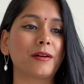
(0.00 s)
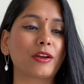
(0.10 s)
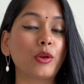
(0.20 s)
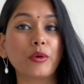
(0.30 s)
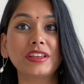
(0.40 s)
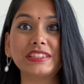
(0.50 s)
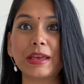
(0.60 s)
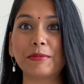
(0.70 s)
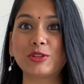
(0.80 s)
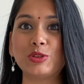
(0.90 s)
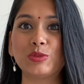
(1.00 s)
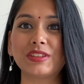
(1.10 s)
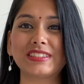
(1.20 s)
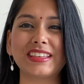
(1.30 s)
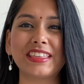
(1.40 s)
Chloe is able to do
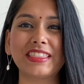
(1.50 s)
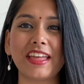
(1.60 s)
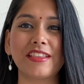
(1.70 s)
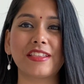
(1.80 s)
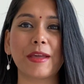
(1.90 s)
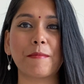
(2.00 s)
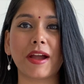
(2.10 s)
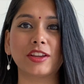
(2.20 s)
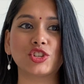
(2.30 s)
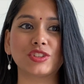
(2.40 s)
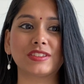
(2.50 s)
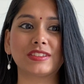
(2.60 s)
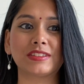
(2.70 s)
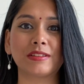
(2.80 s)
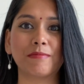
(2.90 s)
this, I think then they might
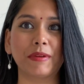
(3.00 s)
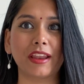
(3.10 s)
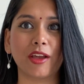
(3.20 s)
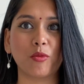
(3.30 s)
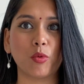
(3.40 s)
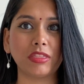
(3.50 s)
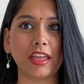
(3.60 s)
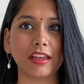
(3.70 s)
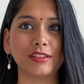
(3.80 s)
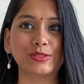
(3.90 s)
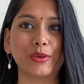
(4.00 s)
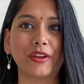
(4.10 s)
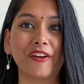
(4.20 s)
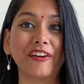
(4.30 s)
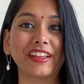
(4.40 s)
just be like, what the hell is
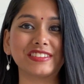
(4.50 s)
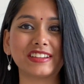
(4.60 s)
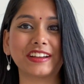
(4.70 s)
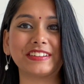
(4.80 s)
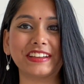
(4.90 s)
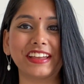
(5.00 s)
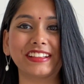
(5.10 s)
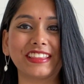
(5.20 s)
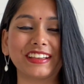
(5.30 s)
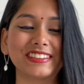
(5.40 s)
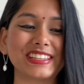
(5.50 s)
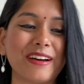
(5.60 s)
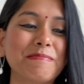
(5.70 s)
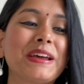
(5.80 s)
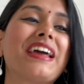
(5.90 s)
going on, and start digging things
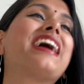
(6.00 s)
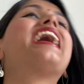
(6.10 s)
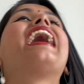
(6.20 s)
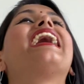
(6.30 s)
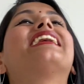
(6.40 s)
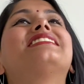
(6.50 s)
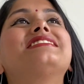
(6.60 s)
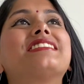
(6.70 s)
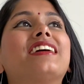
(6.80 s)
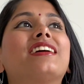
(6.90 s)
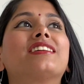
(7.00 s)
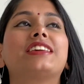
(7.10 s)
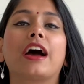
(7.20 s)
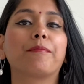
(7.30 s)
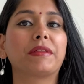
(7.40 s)
up. And
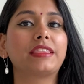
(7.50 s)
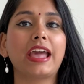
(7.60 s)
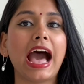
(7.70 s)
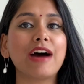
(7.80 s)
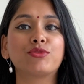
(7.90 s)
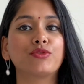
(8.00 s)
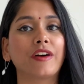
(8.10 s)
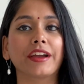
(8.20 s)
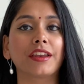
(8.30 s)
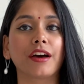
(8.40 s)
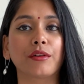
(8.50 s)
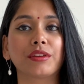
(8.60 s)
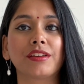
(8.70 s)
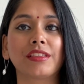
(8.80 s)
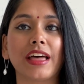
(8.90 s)
yeah, but they have to find
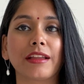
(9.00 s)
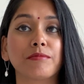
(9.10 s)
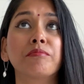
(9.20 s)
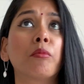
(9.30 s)
out that